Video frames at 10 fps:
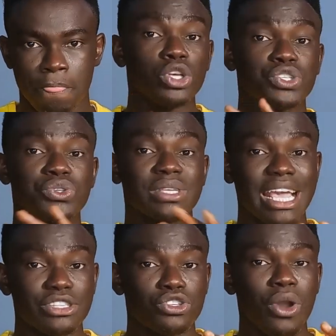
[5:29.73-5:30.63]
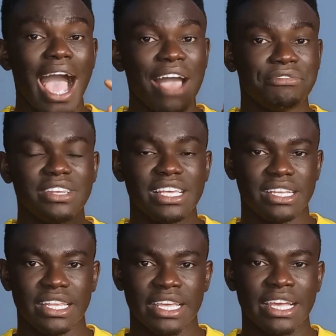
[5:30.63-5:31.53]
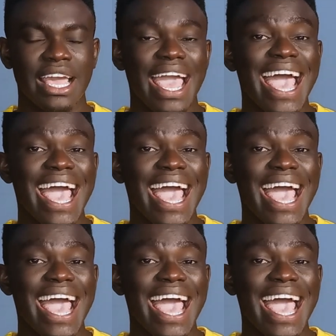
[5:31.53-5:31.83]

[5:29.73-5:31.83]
Once you get your affiliate link,